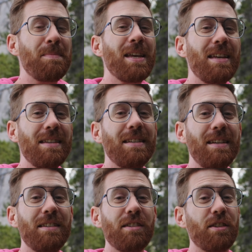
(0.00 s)
can be
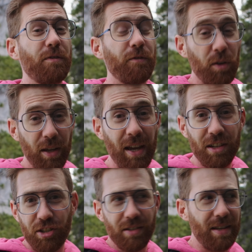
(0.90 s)
easy to forget
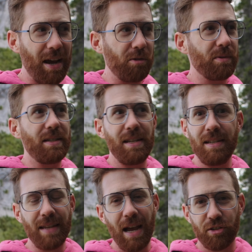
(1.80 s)
just how
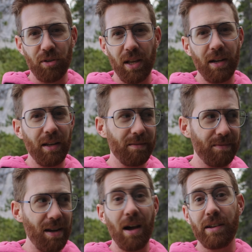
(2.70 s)
desaturated and
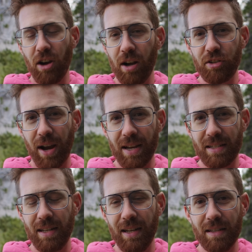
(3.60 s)
not
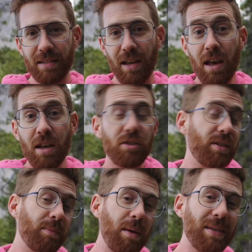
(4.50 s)
contrasty it is. So
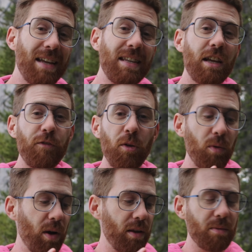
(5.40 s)
sometimes I take a
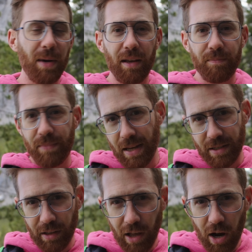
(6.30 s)
photo on either my
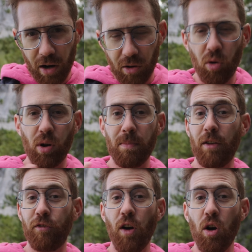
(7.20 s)
S L R or on my
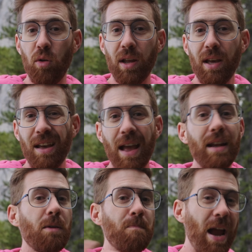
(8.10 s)
phone
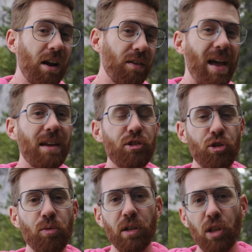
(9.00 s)
and compare that
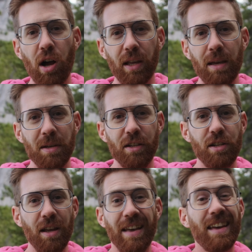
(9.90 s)
to the log
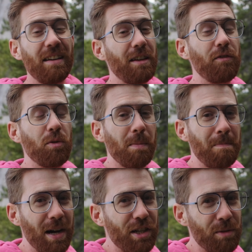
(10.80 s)
image. It'll give you a
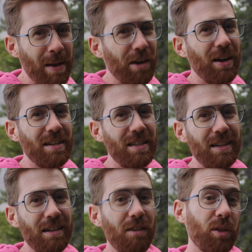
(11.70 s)
much better
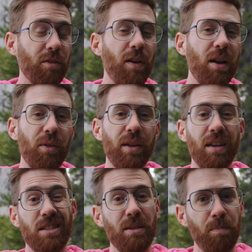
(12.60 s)
idea of what the final thing
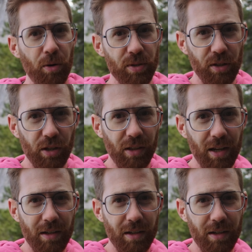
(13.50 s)
is supposed to look like.